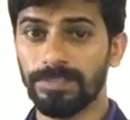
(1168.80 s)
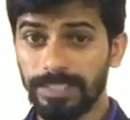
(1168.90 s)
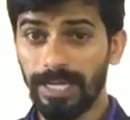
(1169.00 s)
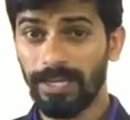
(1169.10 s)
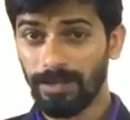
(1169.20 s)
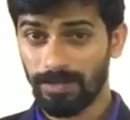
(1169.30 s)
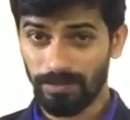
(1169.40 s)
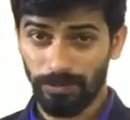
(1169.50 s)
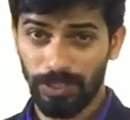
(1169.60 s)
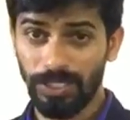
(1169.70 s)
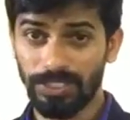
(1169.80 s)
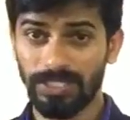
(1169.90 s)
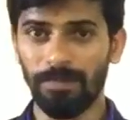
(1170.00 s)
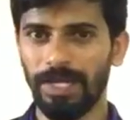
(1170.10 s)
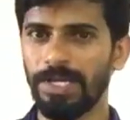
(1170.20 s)
they hit
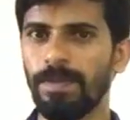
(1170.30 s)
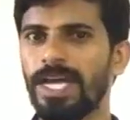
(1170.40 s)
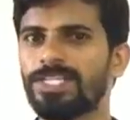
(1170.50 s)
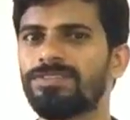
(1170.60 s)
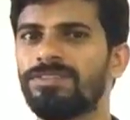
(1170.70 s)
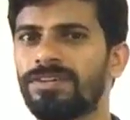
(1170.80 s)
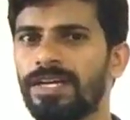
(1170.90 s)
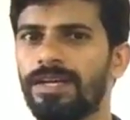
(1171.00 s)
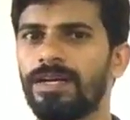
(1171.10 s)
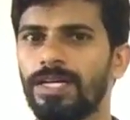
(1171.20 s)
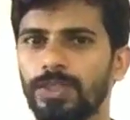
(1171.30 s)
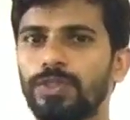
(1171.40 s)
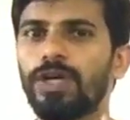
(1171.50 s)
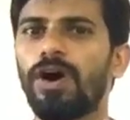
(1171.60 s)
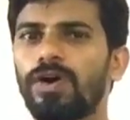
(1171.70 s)
some imaginary
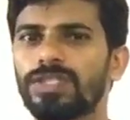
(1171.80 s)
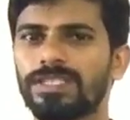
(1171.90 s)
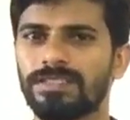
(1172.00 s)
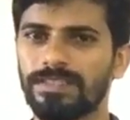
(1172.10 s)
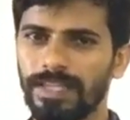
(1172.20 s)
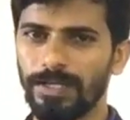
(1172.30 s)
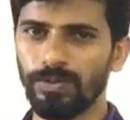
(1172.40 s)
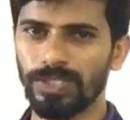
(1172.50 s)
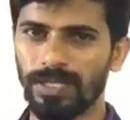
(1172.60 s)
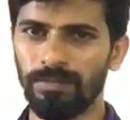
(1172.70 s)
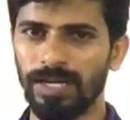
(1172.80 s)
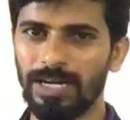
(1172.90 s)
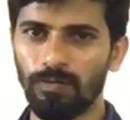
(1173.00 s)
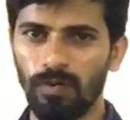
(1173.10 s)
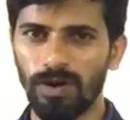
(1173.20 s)
jaws, they do some
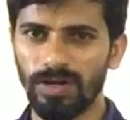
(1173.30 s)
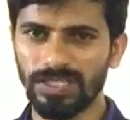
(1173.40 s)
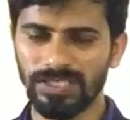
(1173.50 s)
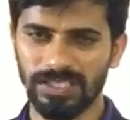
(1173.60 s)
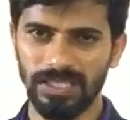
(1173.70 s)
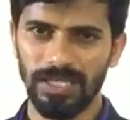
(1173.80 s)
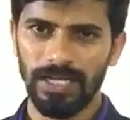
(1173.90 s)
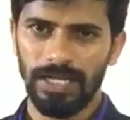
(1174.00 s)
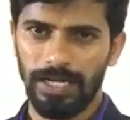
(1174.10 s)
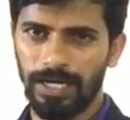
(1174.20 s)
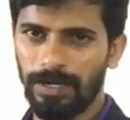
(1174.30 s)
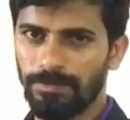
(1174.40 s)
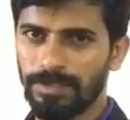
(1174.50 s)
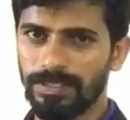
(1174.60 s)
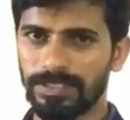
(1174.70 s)
leg works,
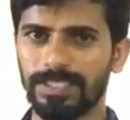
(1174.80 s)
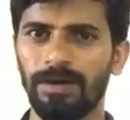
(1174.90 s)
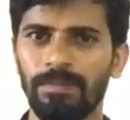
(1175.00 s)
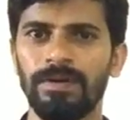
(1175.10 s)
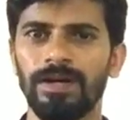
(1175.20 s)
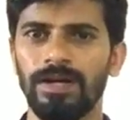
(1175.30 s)
some